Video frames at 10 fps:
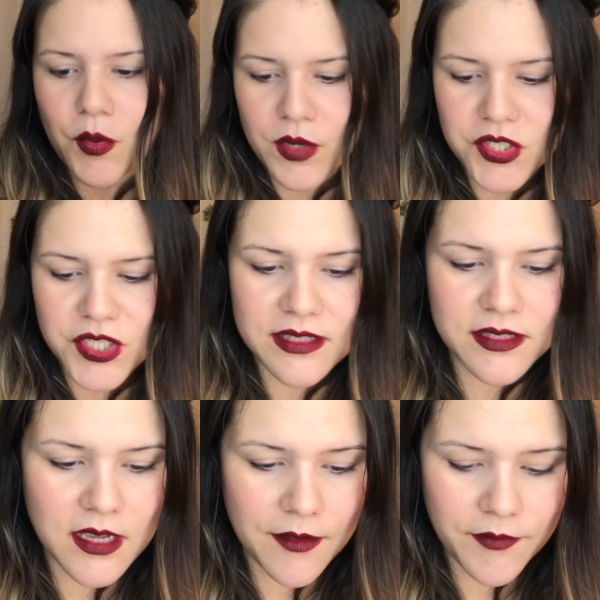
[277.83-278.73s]
which is
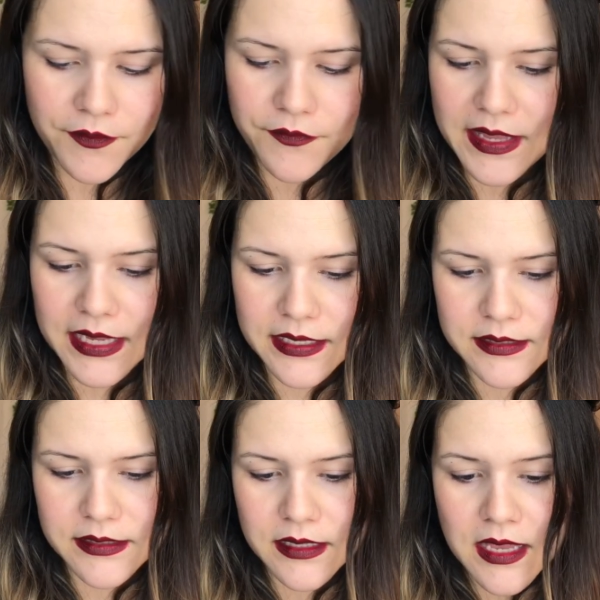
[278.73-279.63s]
Cover
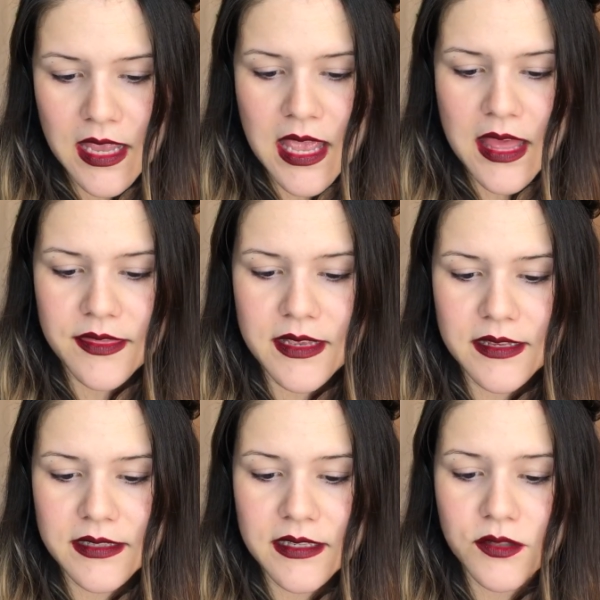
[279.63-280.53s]
Fix.
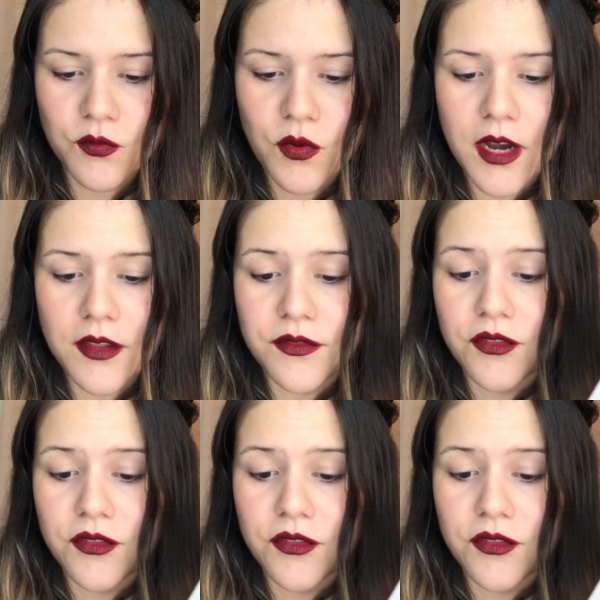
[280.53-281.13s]
This is worth